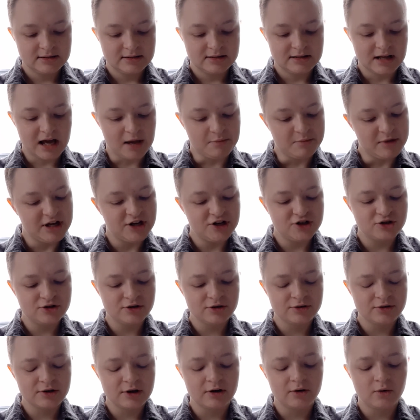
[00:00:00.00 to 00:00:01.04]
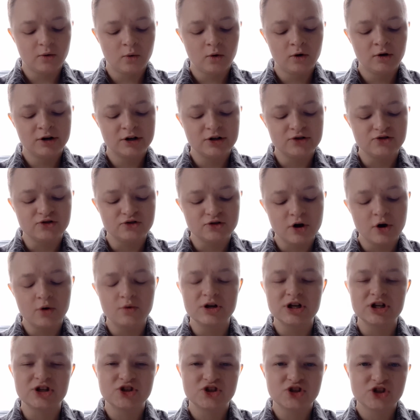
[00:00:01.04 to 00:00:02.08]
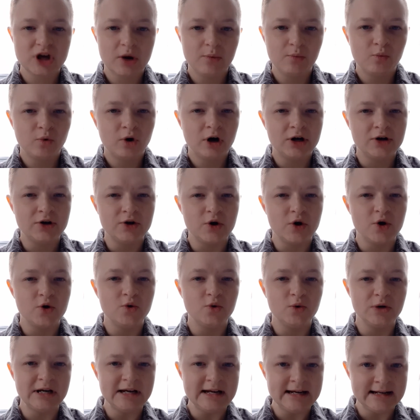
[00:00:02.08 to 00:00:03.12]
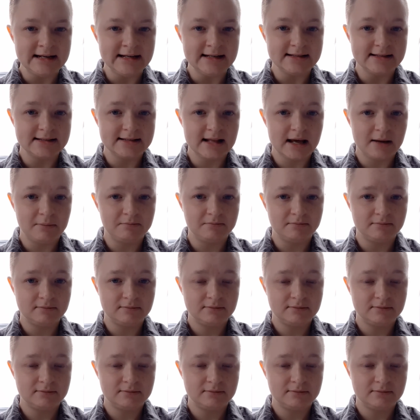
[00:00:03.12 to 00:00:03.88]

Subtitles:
I make sure their organs go to someone who needs them.